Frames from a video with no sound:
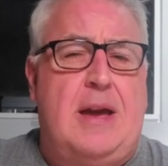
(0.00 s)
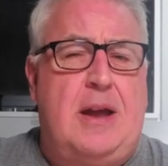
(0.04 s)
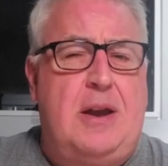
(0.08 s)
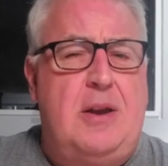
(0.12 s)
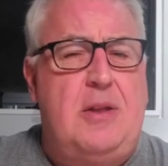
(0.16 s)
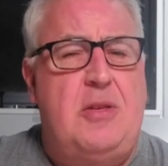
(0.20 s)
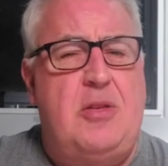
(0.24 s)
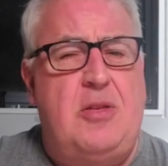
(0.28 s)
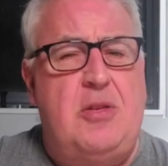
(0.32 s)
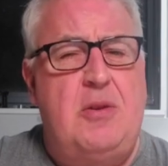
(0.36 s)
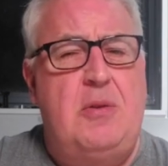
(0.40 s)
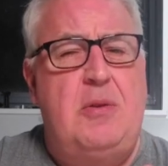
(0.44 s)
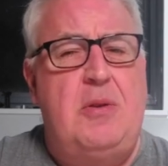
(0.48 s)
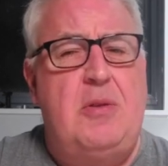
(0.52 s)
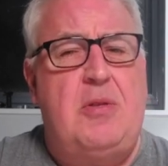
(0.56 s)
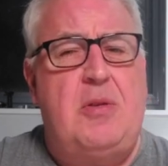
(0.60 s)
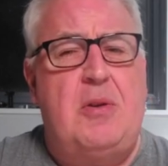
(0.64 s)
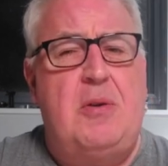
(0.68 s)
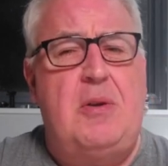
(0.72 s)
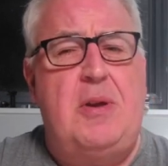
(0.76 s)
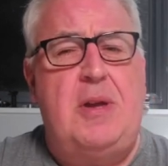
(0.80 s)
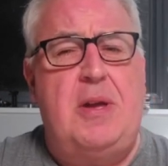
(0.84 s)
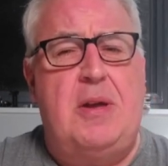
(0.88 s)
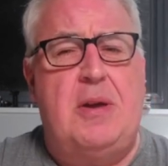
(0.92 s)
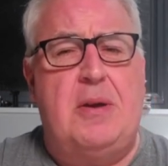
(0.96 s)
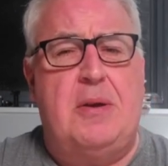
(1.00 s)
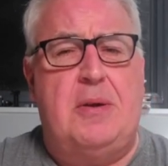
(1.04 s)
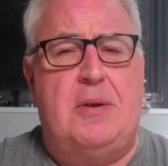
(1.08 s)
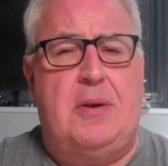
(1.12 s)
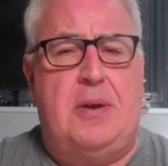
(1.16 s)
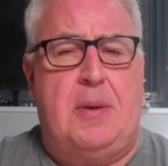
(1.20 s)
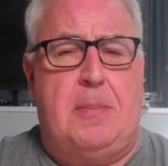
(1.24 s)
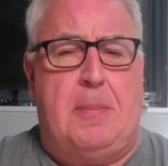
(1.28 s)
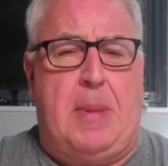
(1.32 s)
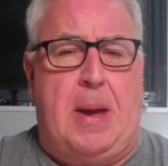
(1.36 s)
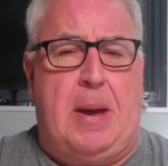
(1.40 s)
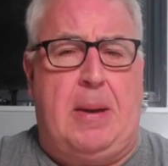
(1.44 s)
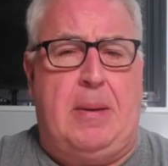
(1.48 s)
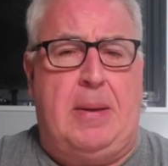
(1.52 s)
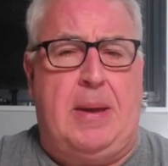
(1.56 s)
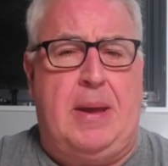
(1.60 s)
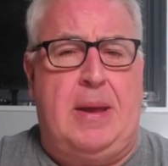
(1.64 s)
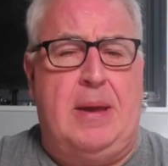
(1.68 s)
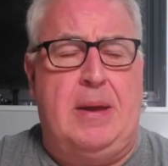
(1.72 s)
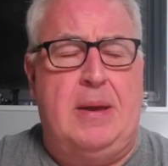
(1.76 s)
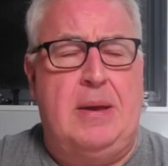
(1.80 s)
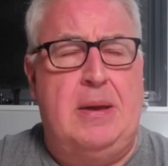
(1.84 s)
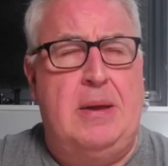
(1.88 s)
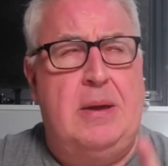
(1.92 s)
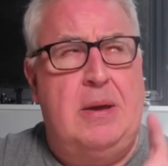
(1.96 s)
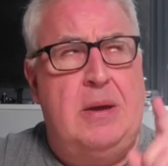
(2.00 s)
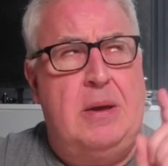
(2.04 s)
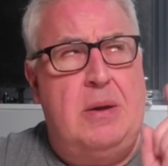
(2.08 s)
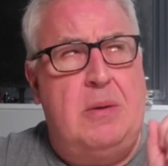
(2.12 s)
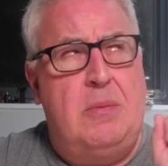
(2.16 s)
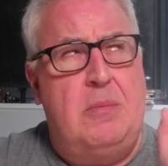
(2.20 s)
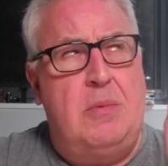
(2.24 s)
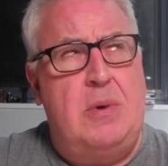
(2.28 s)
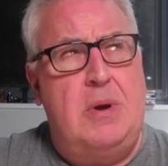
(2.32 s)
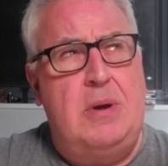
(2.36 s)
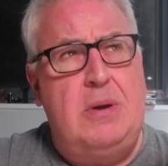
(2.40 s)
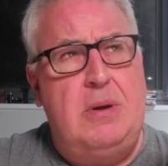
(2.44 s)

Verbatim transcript: And as soon as I heard about it, one